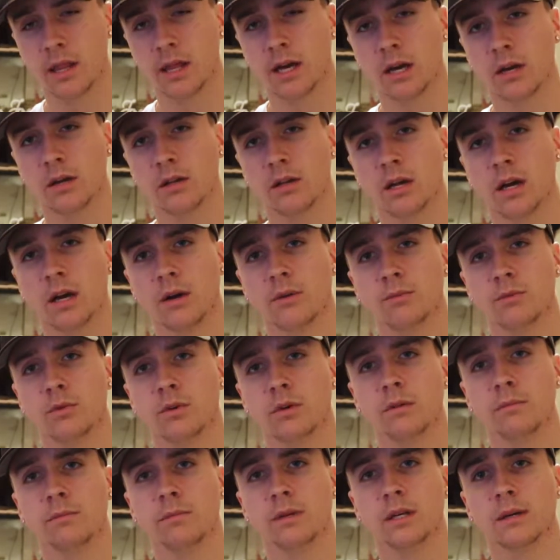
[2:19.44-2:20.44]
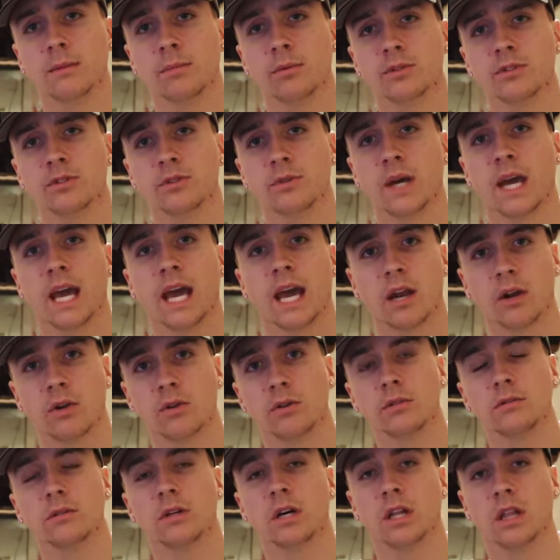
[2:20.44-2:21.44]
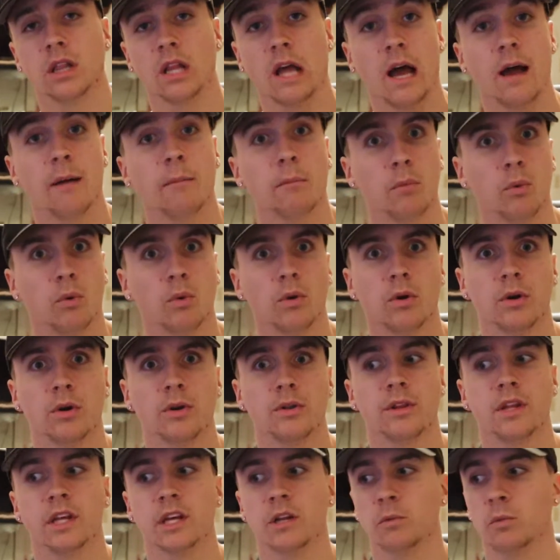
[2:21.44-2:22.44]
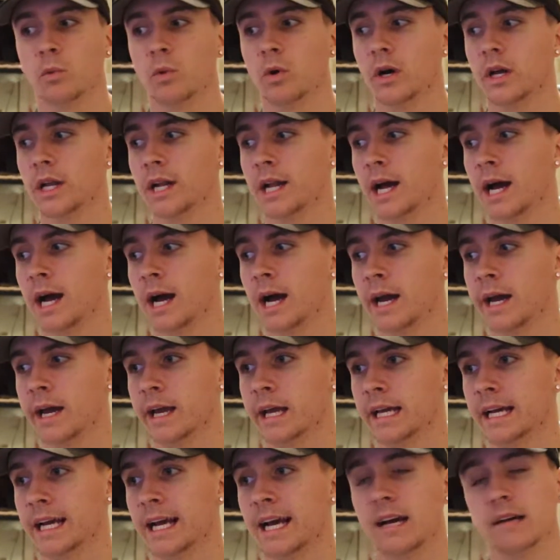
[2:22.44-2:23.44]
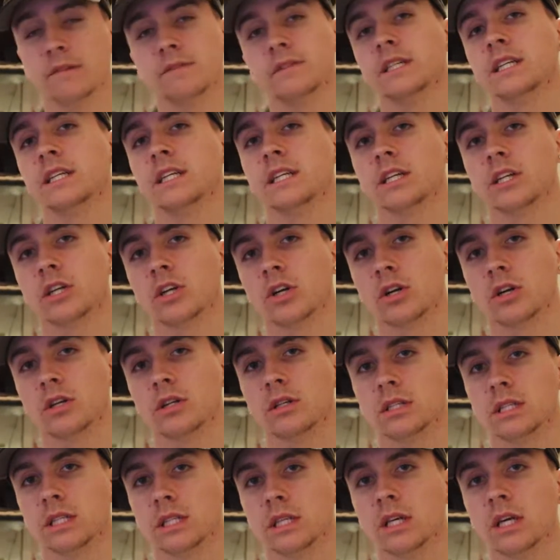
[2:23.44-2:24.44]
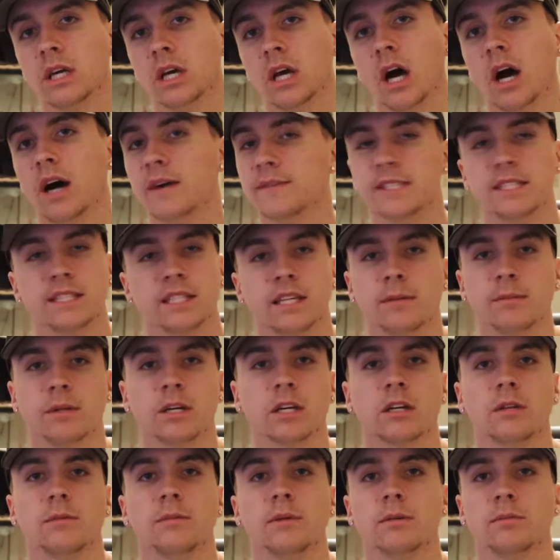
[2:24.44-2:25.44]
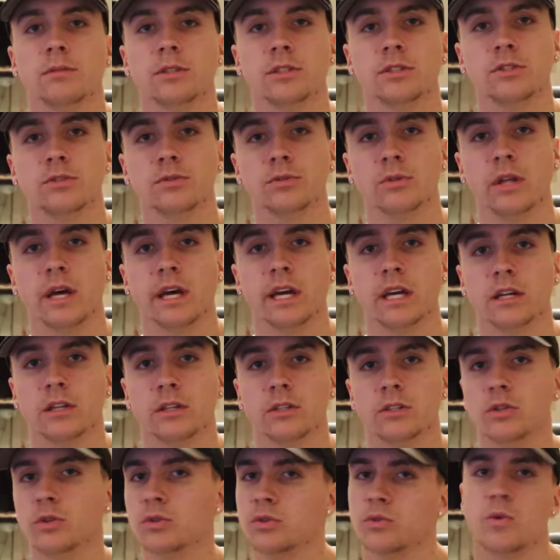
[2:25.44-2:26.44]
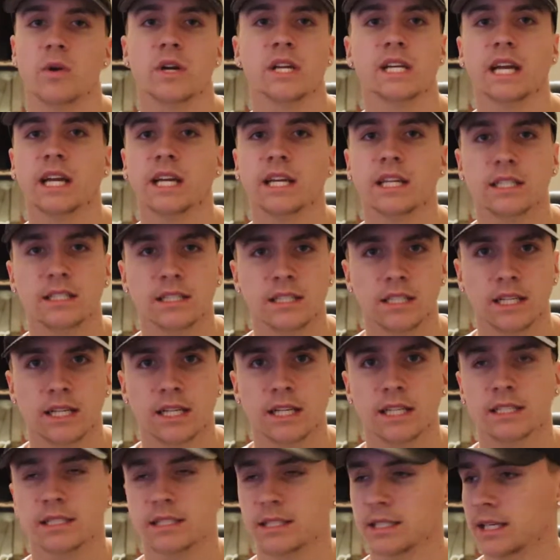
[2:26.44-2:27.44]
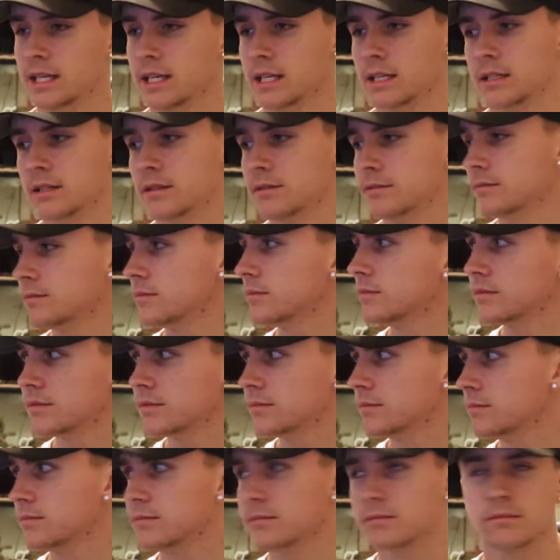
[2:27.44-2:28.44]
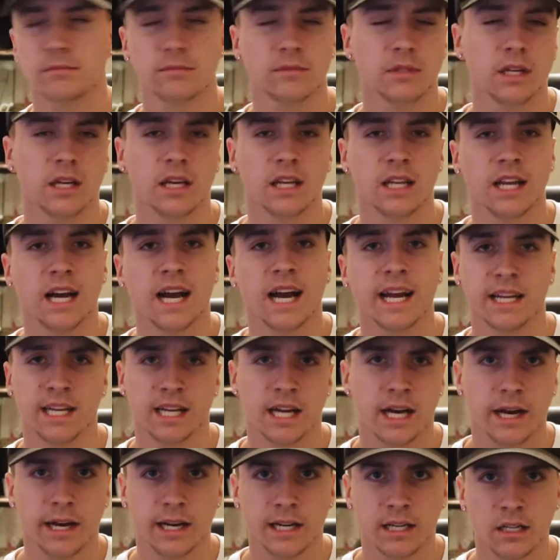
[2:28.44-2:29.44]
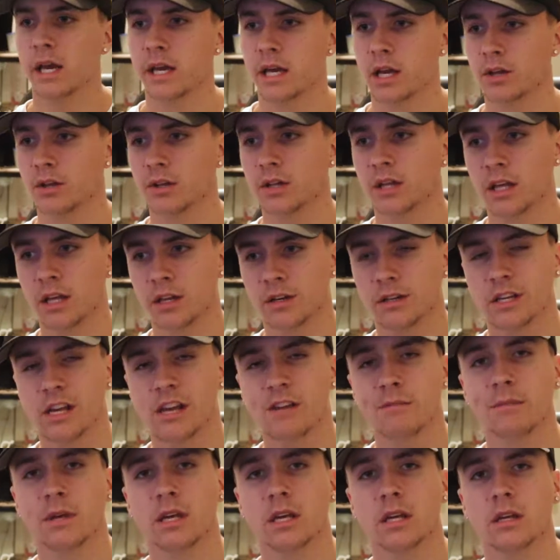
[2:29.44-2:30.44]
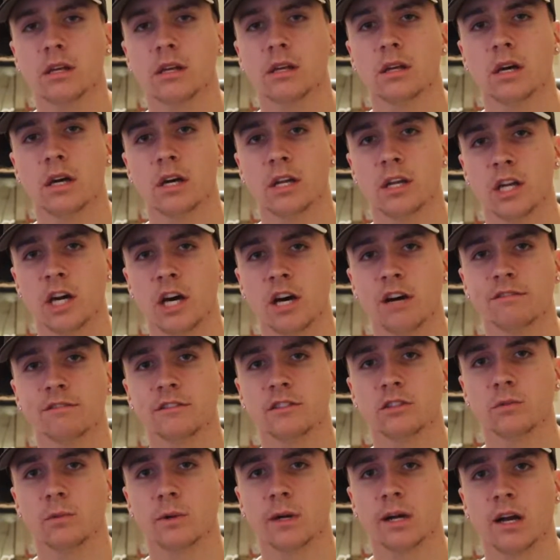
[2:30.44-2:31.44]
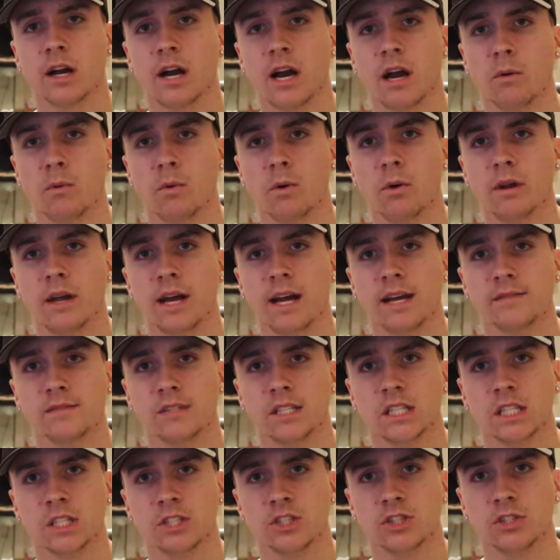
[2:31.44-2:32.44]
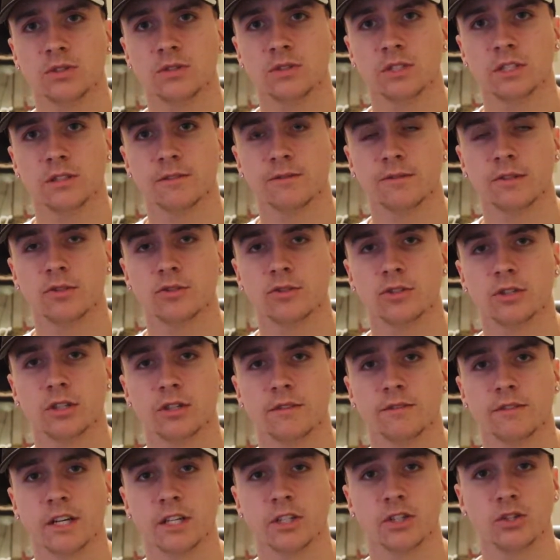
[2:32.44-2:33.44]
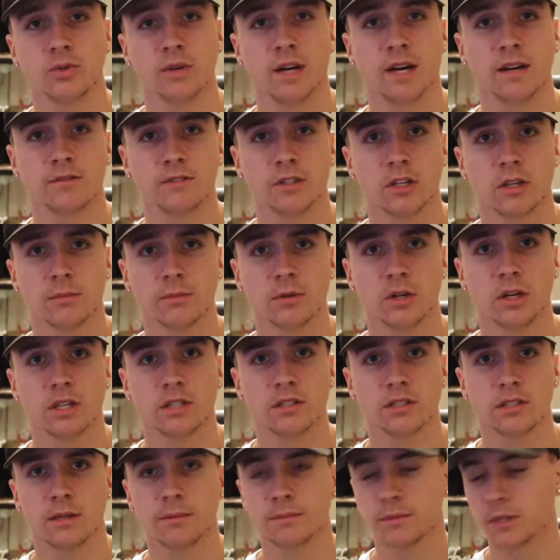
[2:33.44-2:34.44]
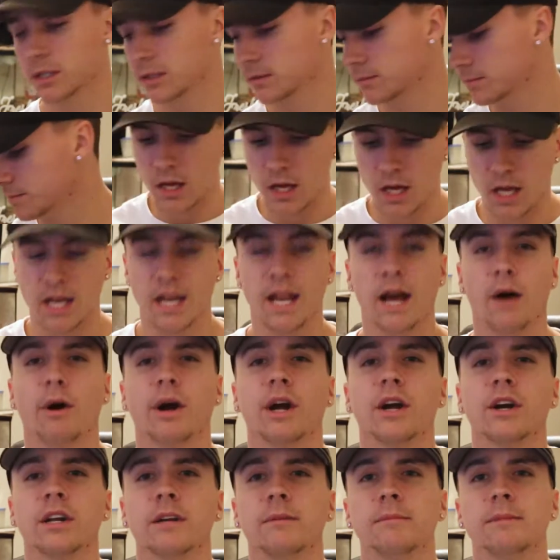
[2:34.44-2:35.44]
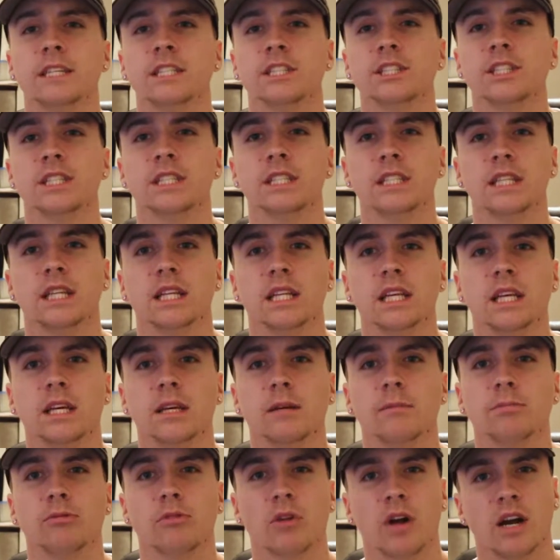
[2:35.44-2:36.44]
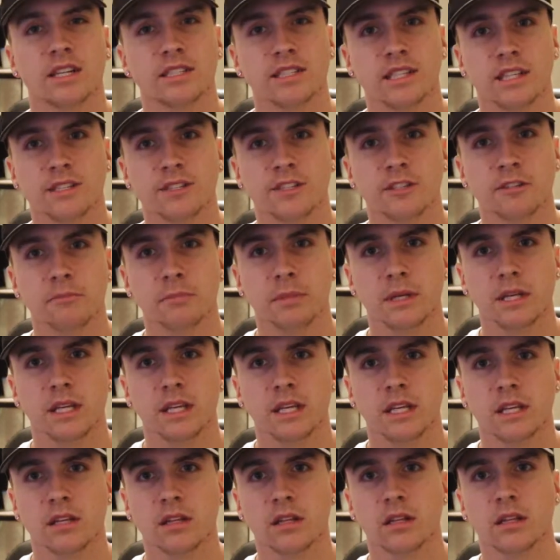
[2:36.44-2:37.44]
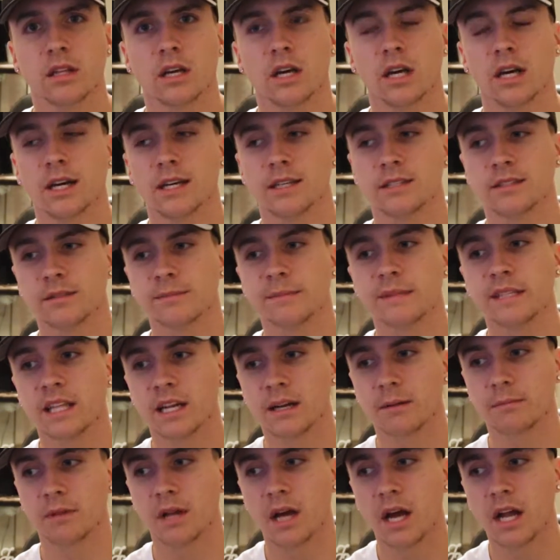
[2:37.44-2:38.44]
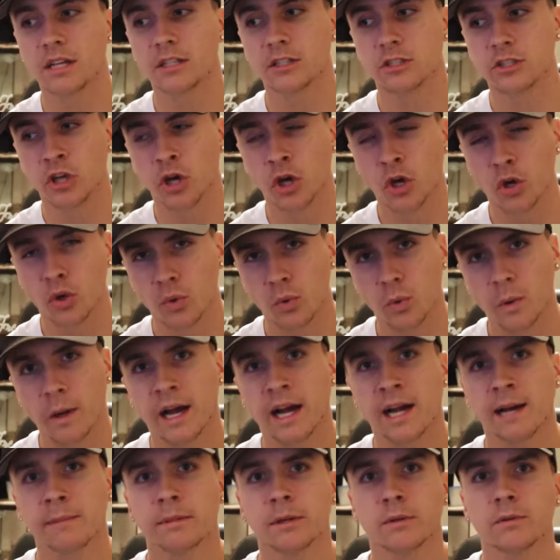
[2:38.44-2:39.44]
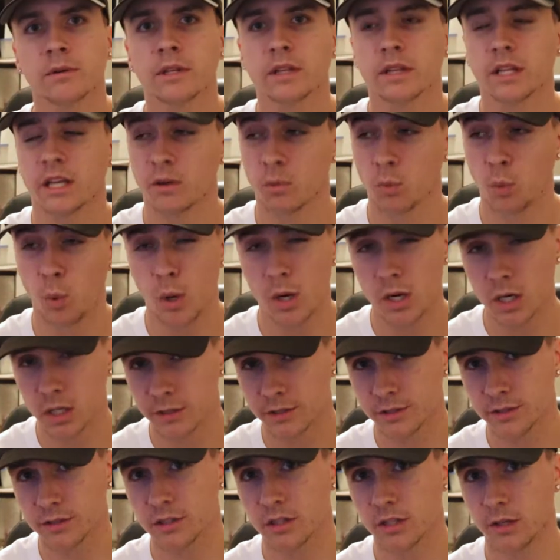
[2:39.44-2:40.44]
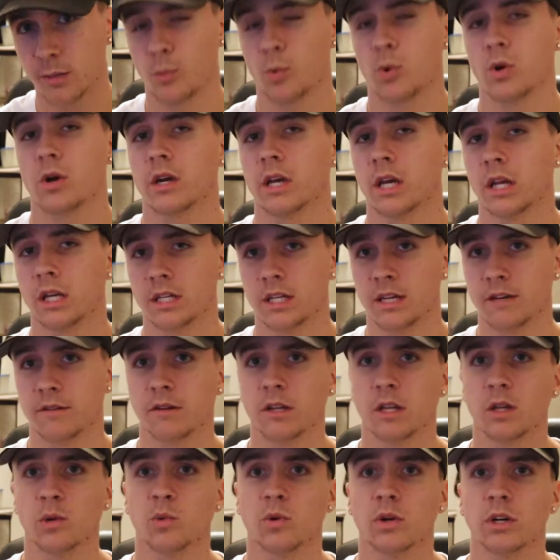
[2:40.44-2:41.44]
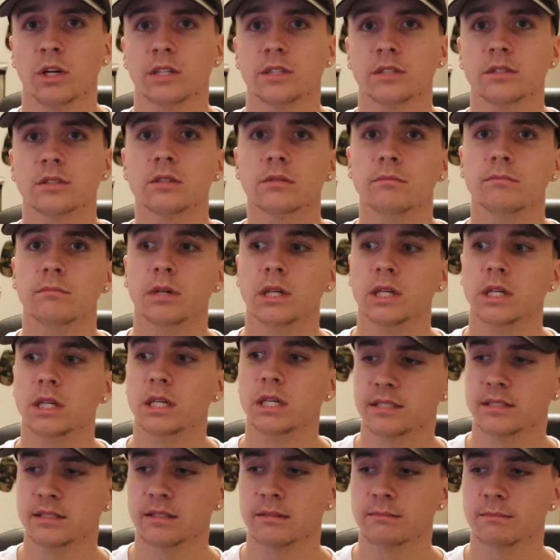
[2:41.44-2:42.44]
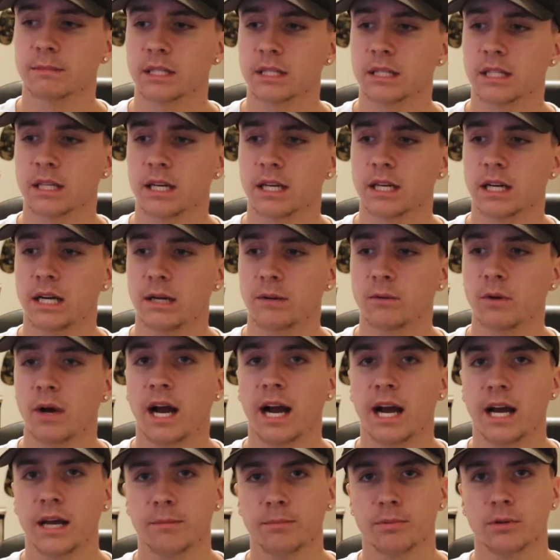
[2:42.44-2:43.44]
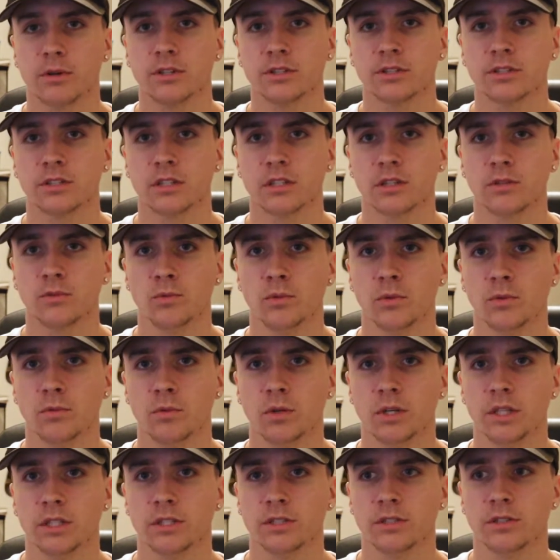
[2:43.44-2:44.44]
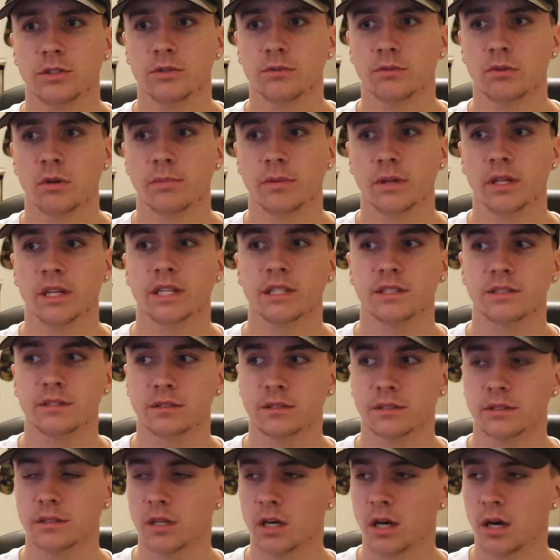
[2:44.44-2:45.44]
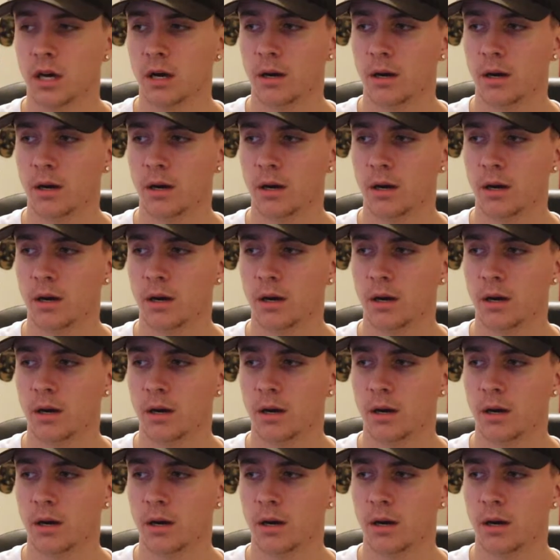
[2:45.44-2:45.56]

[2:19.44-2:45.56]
that would be able to handle a lot more than what I have in it currently. Obviously, I'm not going to be able to do like 2 2080 Ti's and an i9. It'll get me enough to where I won't have any issues in the future if I do have to upgrade something. Now, I already mentioned the processor being something that I'm not too happy with. It works, don't get me wrong, it definitely works, but it's something that I personally would want to replace